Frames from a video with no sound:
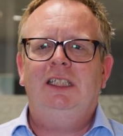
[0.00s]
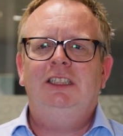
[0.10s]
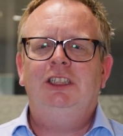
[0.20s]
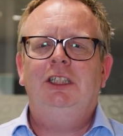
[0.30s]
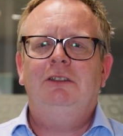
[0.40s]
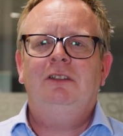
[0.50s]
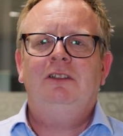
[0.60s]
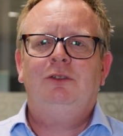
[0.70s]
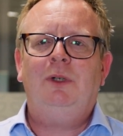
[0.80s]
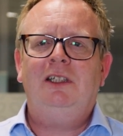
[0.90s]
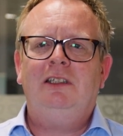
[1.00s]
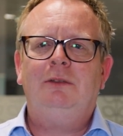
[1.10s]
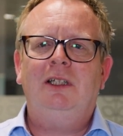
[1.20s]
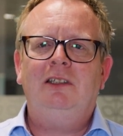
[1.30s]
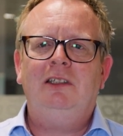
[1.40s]
in June
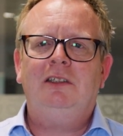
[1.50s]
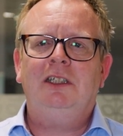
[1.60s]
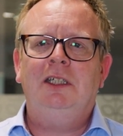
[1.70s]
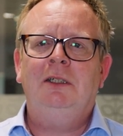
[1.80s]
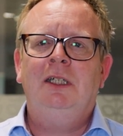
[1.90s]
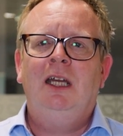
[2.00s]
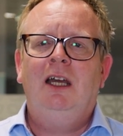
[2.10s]
2022,